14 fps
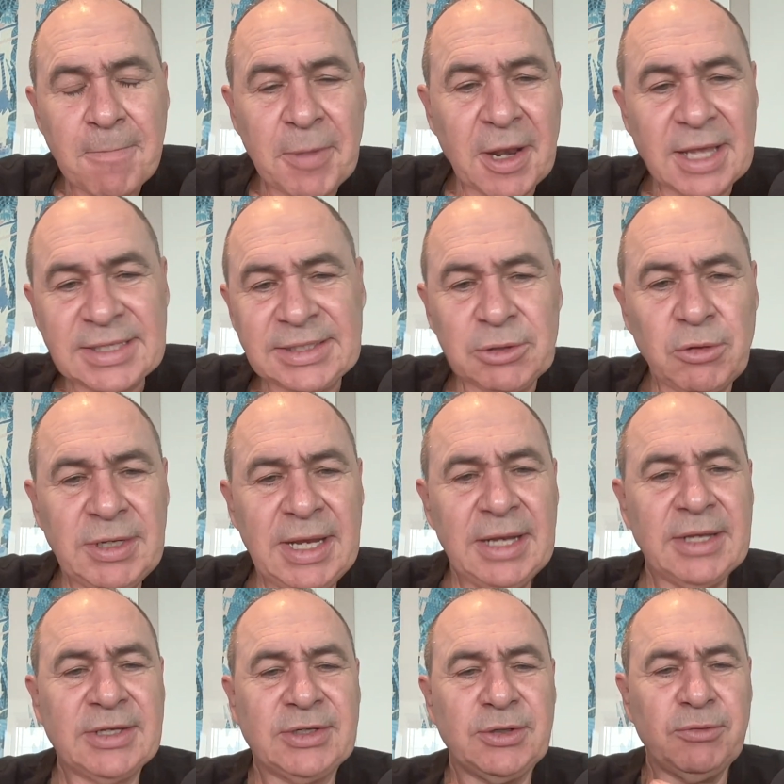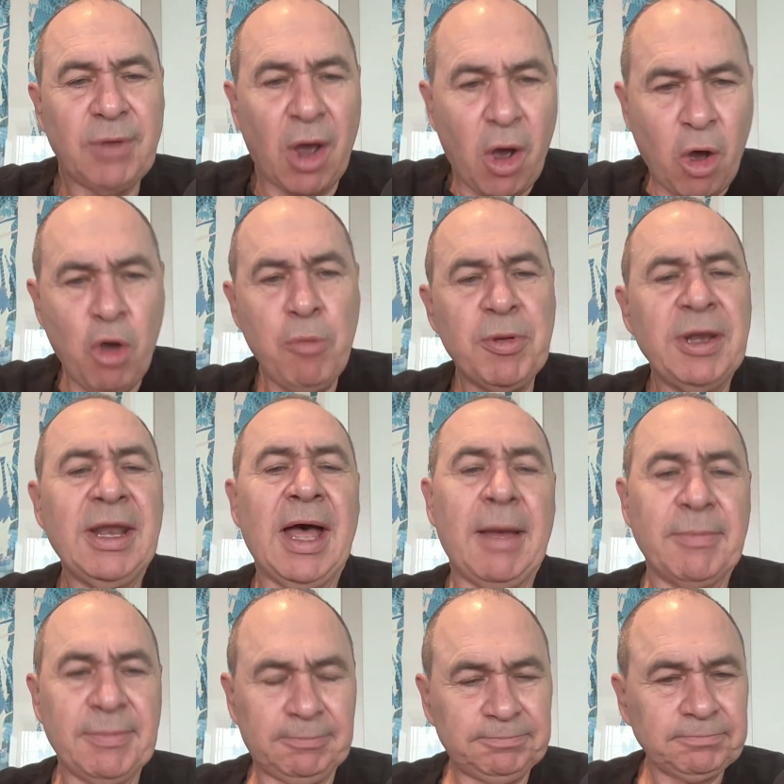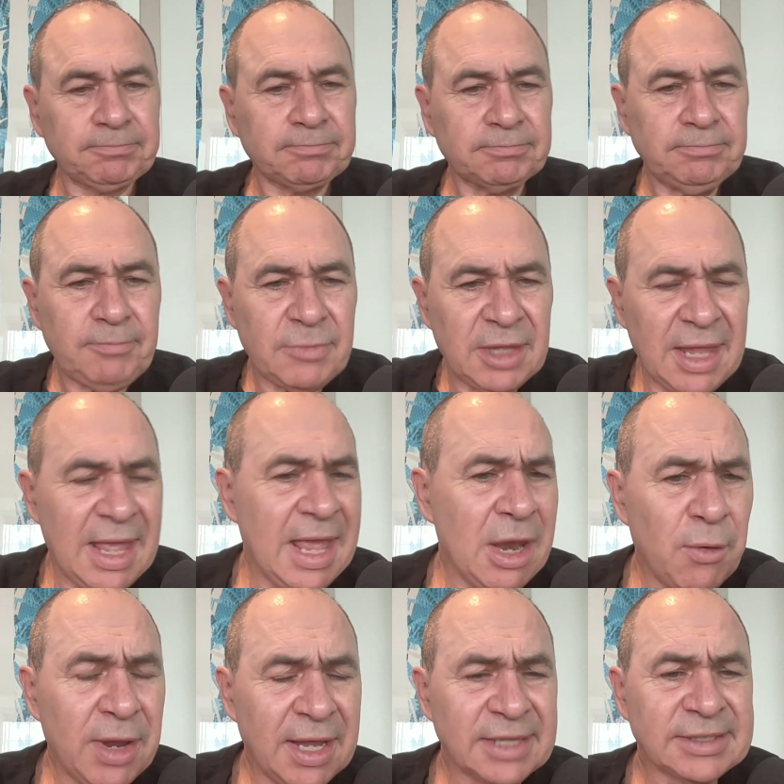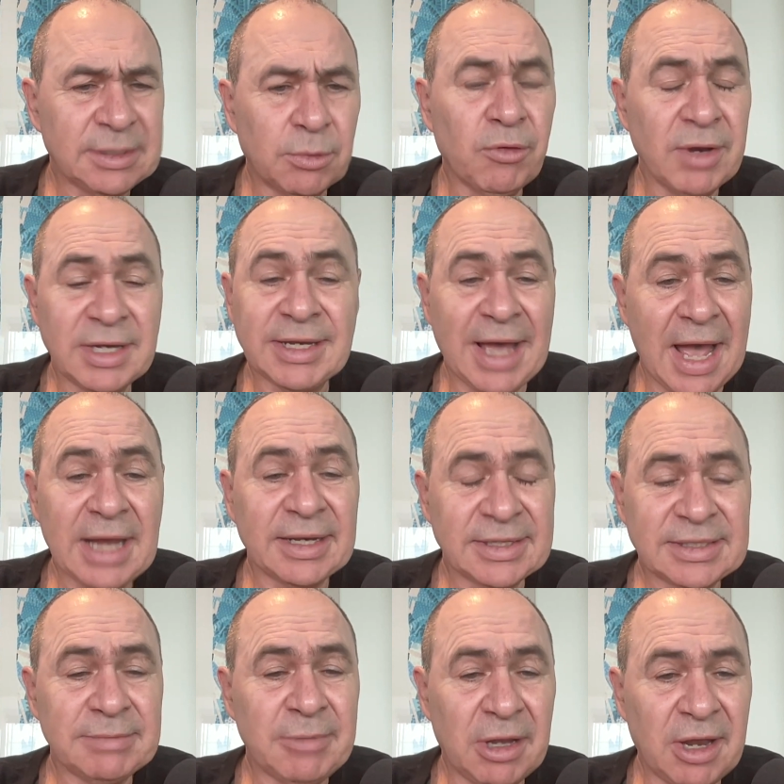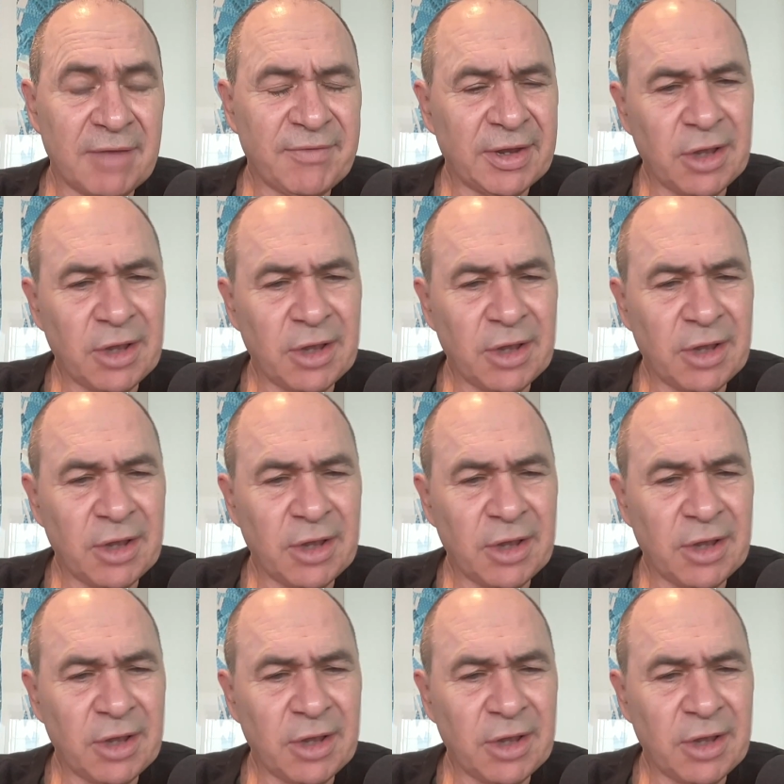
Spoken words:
But I still needed to open up areas that were in darkness in my life.